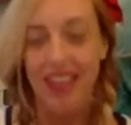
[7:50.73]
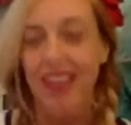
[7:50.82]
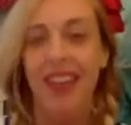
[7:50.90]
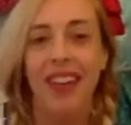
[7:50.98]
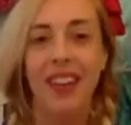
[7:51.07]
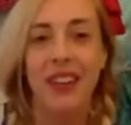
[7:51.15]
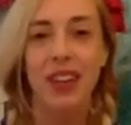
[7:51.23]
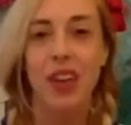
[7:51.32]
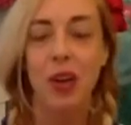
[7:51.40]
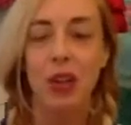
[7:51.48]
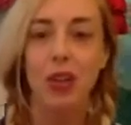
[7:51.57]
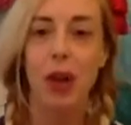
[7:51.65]

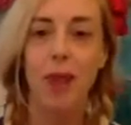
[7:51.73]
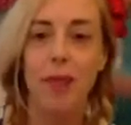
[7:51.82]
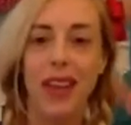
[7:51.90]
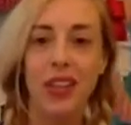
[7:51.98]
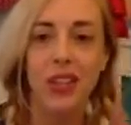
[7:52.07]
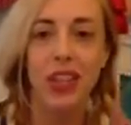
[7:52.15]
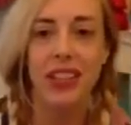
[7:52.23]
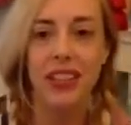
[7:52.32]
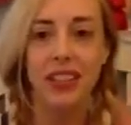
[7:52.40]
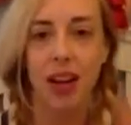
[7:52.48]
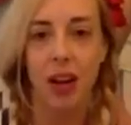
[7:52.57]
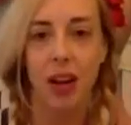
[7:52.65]
Also, so I mentioned